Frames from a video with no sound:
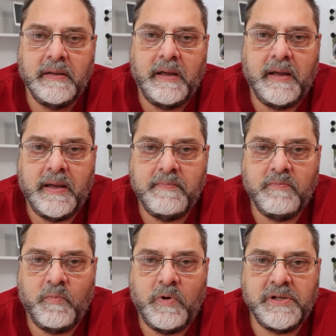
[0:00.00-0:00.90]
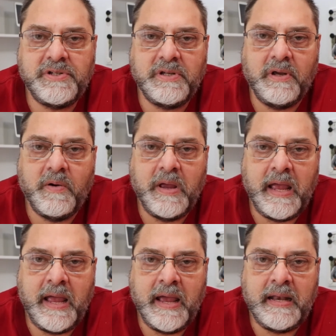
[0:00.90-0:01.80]
was to go
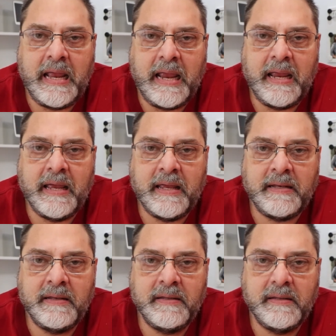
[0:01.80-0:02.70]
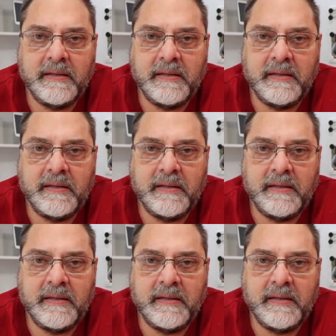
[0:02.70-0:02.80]
ahead and